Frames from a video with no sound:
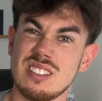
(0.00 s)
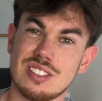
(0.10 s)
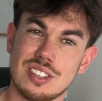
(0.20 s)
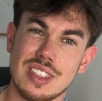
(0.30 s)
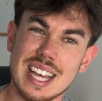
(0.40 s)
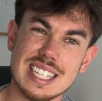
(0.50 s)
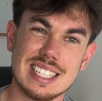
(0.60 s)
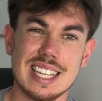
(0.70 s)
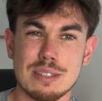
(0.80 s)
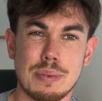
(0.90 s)
So
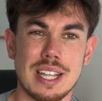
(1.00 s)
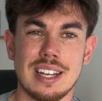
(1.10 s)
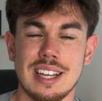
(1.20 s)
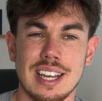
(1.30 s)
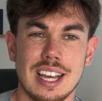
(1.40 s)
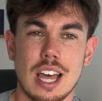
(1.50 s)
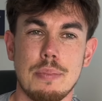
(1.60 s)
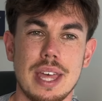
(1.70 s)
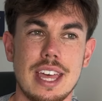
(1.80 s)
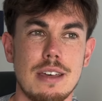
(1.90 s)
that's been a
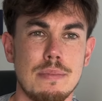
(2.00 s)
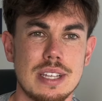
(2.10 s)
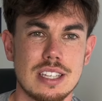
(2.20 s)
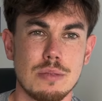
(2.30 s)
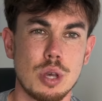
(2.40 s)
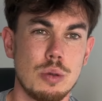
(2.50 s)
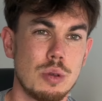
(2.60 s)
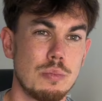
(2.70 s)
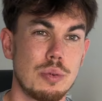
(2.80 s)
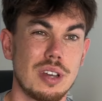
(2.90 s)
bit hit and miss at the
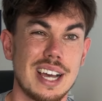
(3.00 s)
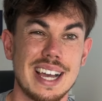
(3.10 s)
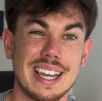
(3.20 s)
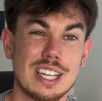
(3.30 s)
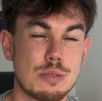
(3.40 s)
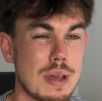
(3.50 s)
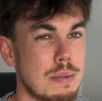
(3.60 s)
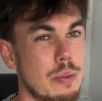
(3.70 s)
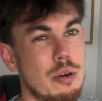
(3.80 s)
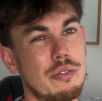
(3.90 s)
moment. But I expect
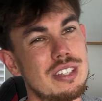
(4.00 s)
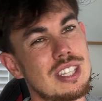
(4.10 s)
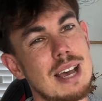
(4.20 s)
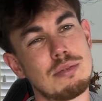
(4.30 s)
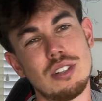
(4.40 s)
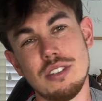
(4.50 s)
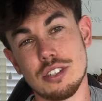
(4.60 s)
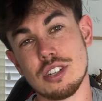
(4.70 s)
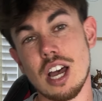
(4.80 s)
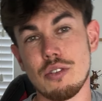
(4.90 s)
my profits to absolutely
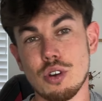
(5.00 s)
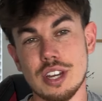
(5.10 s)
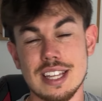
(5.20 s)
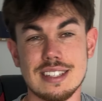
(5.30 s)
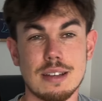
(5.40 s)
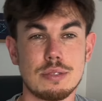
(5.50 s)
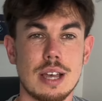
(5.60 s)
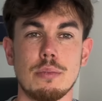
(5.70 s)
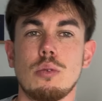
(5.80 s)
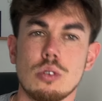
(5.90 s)
skyrocket in
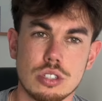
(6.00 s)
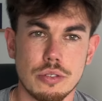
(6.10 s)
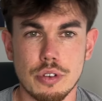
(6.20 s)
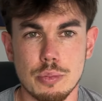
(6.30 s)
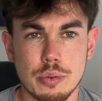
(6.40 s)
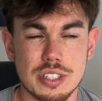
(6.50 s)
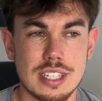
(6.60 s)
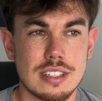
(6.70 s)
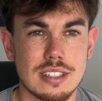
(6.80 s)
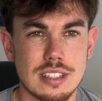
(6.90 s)
September once the football
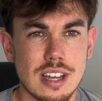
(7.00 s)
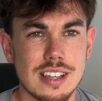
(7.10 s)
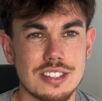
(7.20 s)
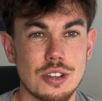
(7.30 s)
season starts.